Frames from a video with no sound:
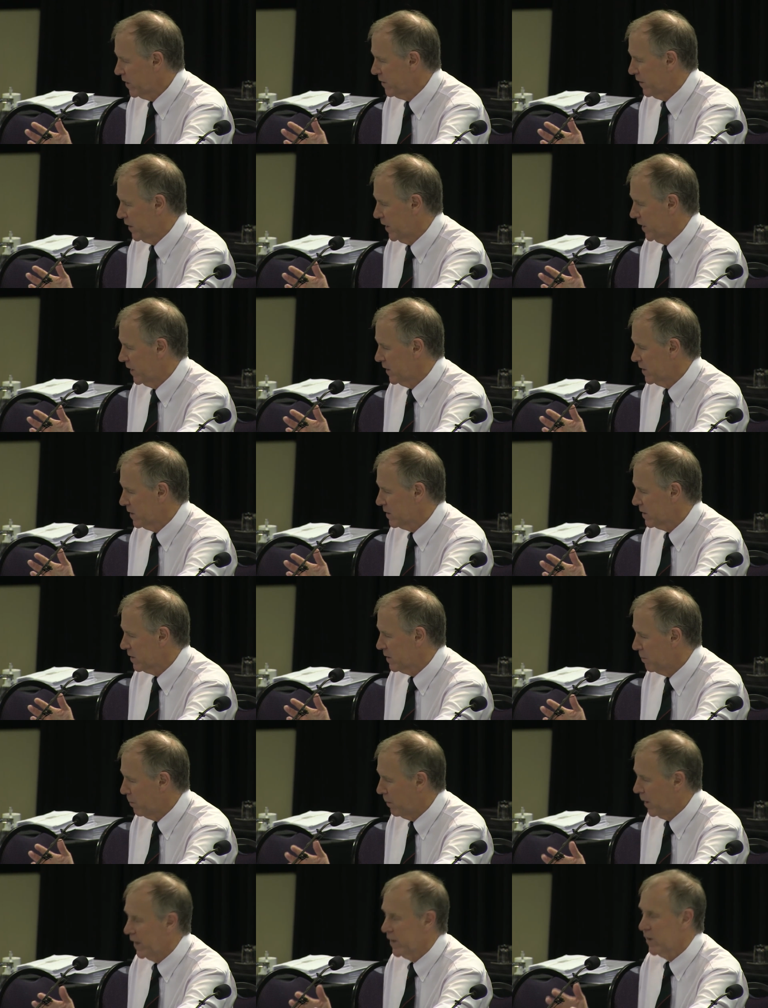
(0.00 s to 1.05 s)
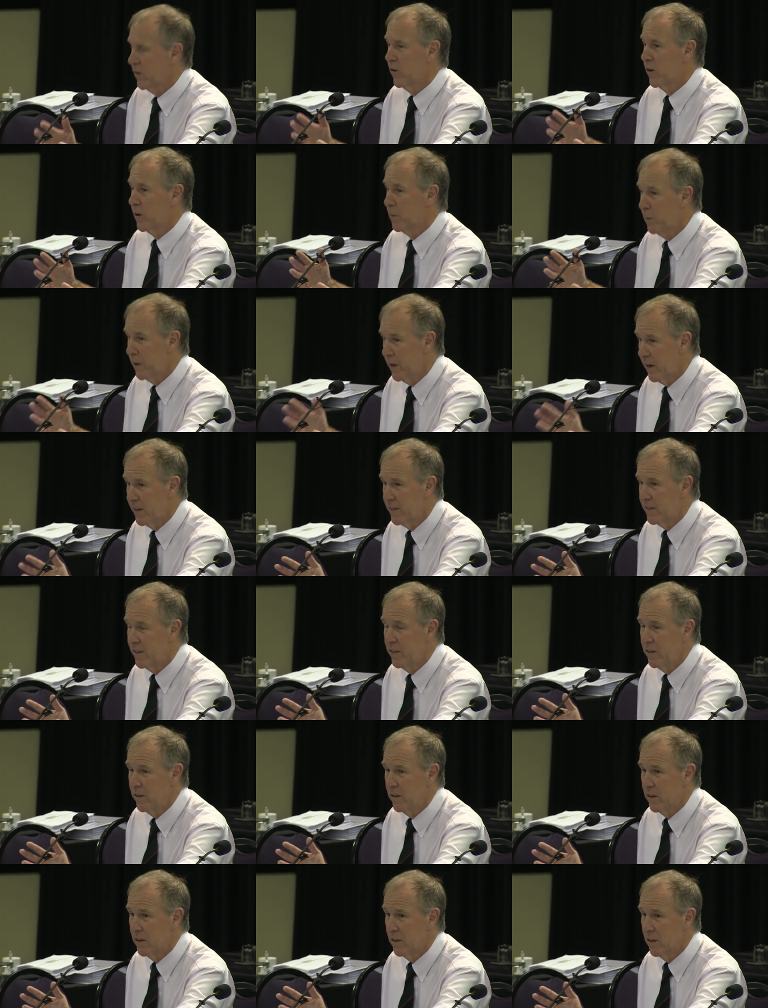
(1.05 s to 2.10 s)
advice might not be
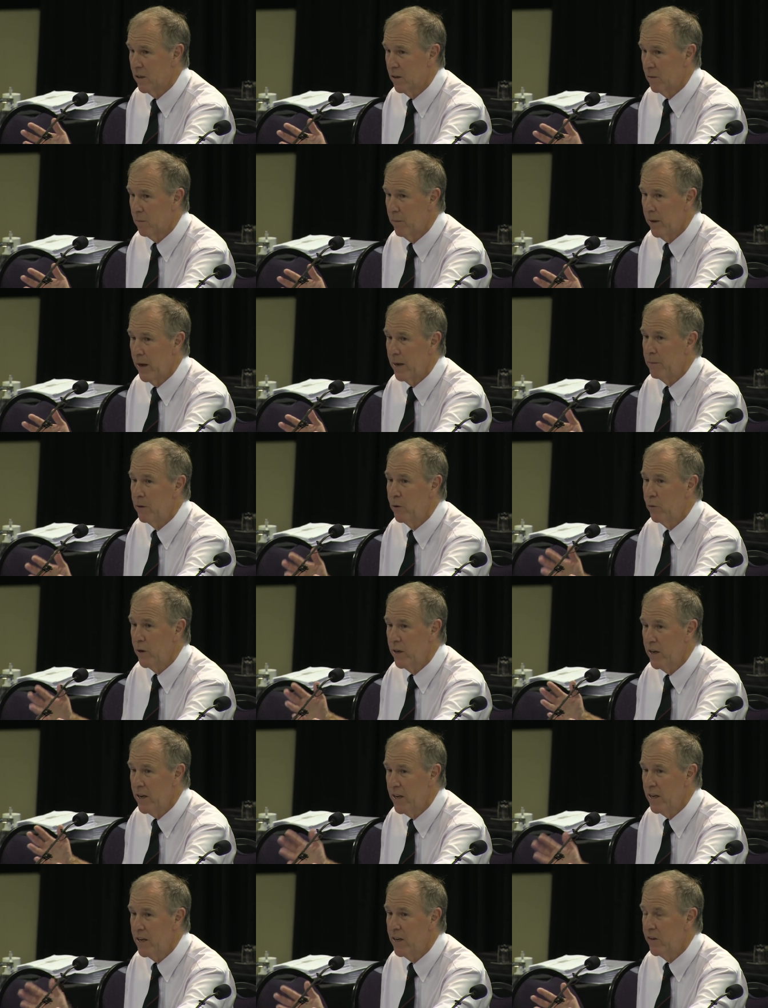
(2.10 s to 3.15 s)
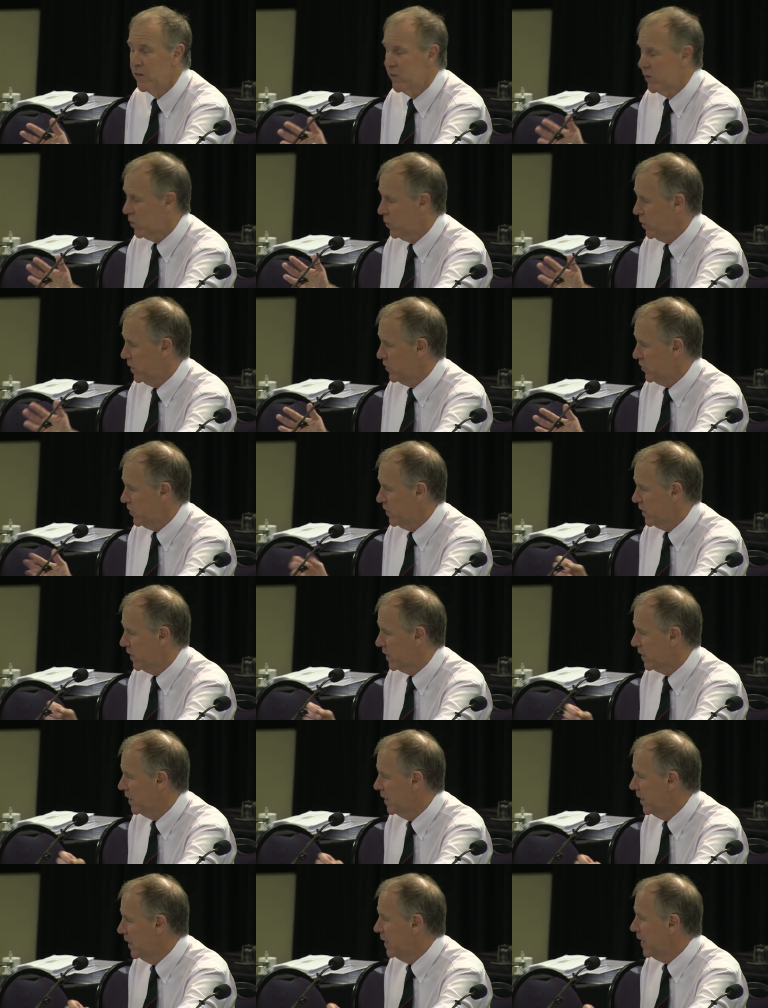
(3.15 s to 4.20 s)
ideal. Maybe we need to question it.
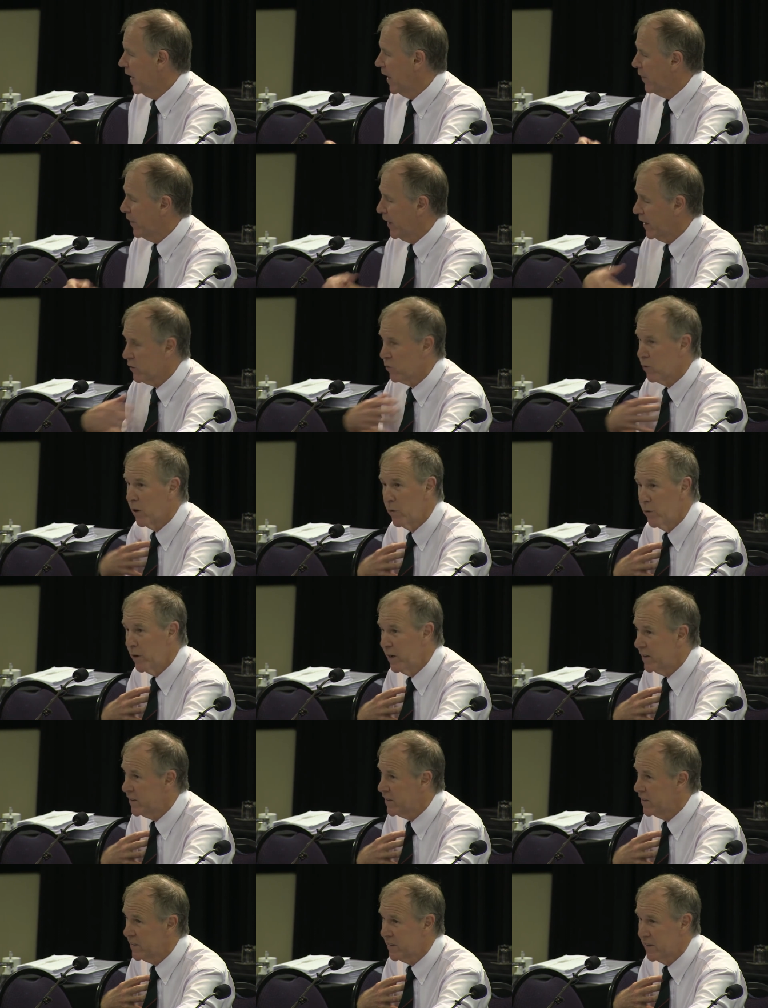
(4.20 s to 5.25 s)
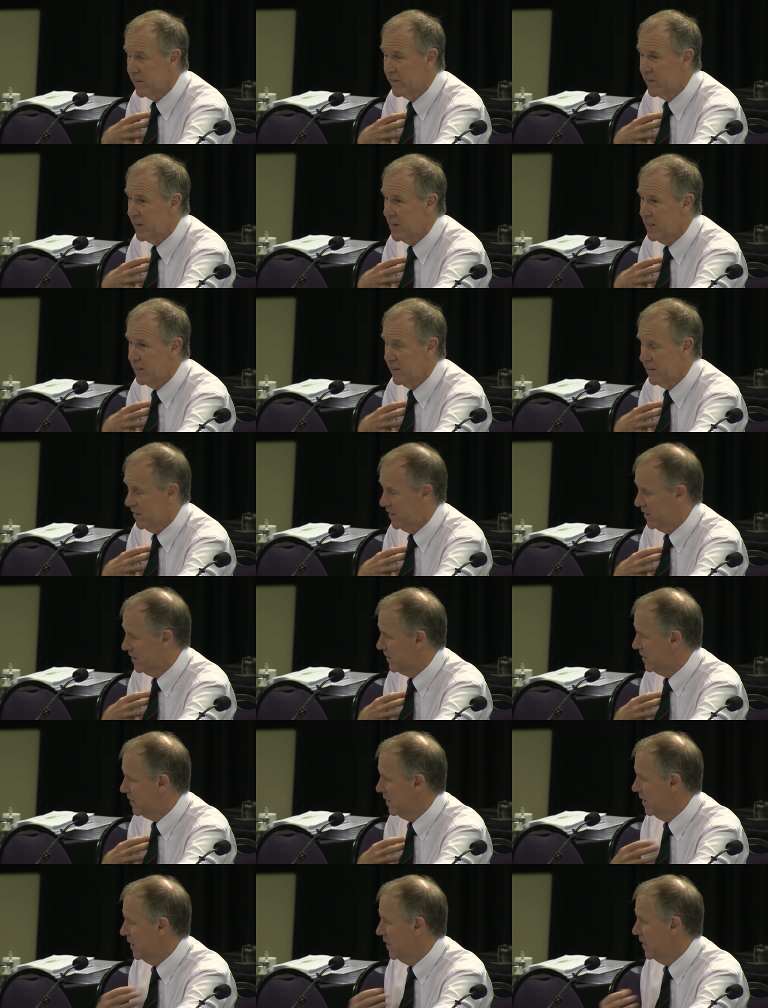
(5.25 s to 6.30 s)
And that's why we exist as
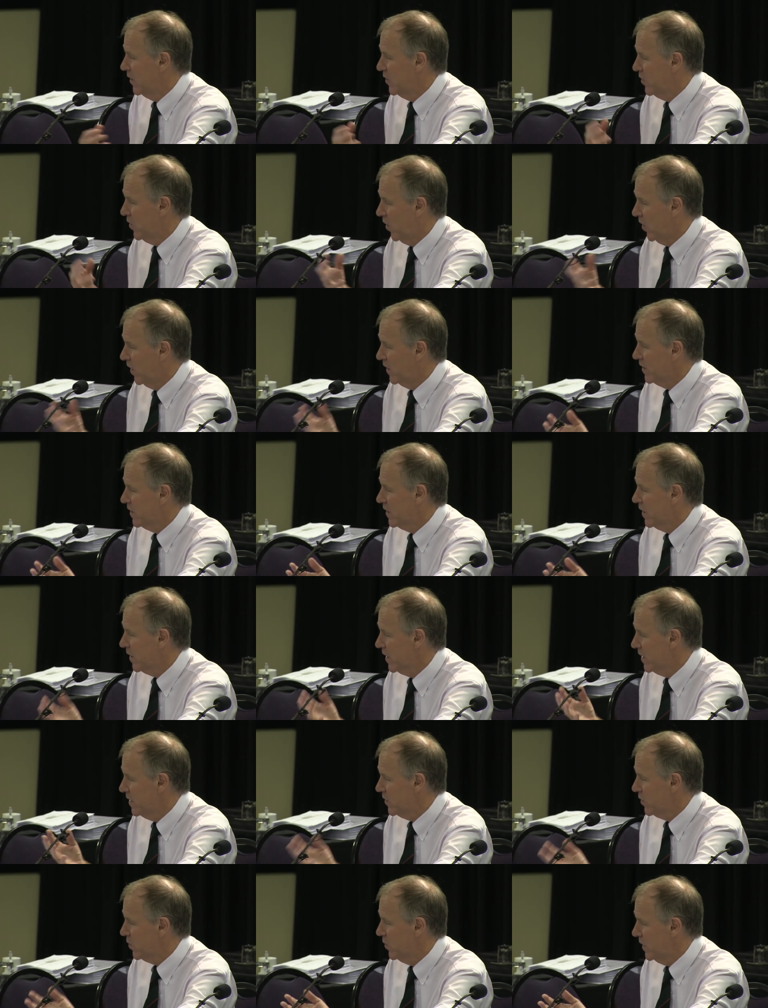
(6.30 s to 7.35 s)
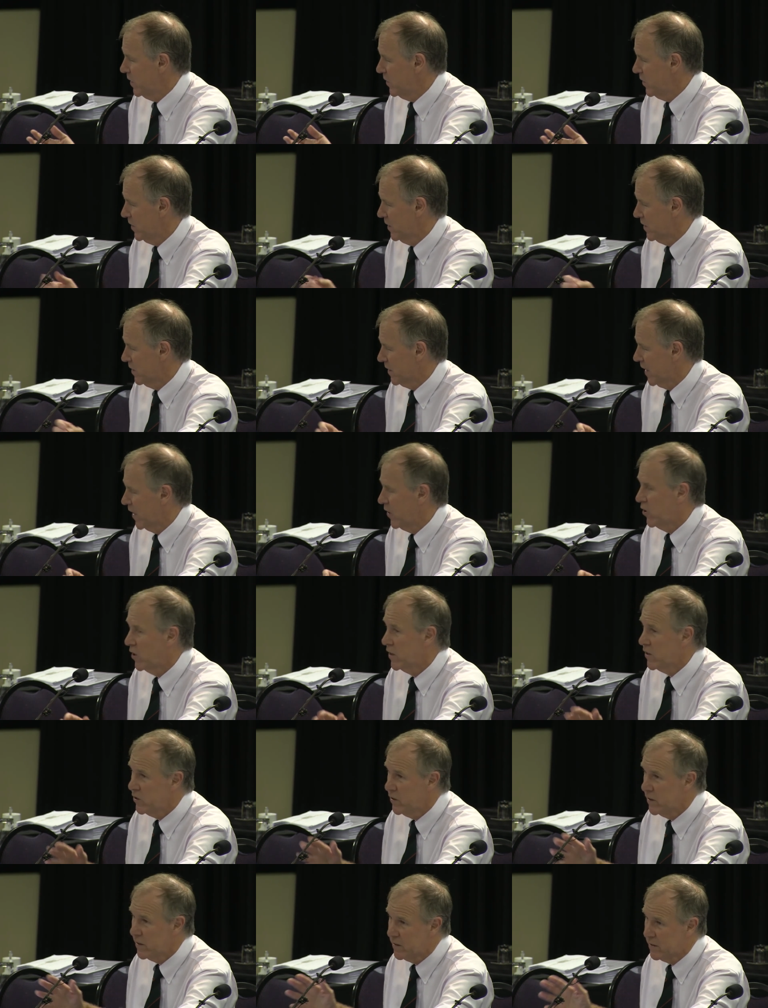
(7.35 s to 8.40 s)
scientists, to answer those questions and not
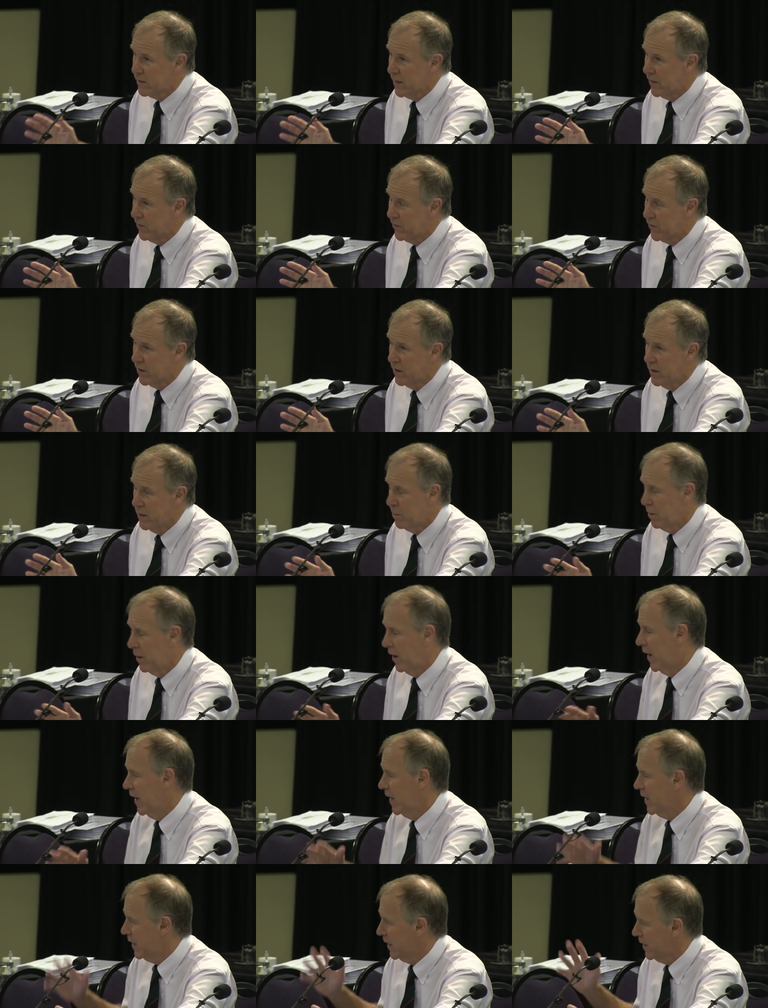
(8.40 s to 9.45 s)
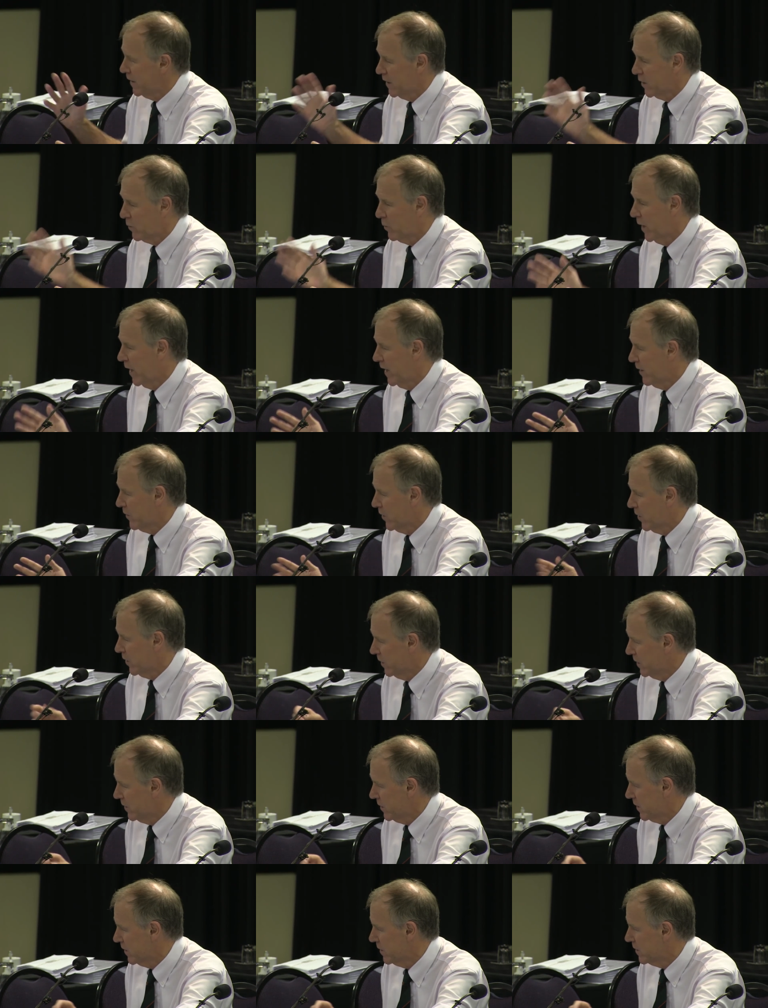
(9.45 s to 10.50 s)
to accept blindly that we have the
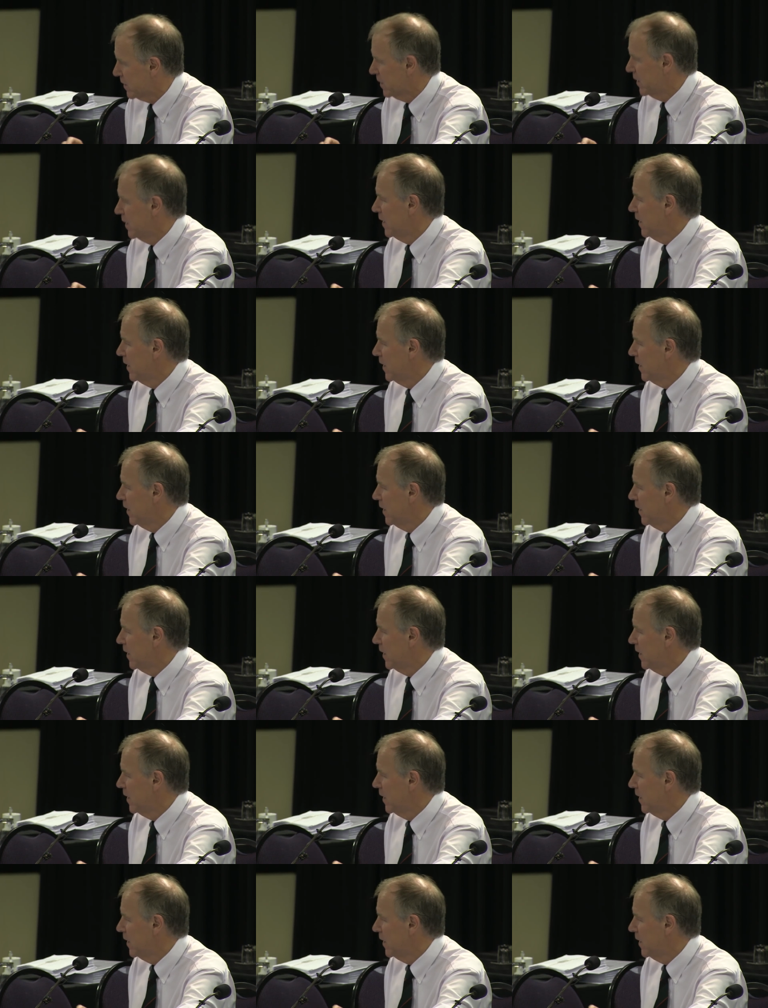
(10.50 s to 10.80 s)
answers.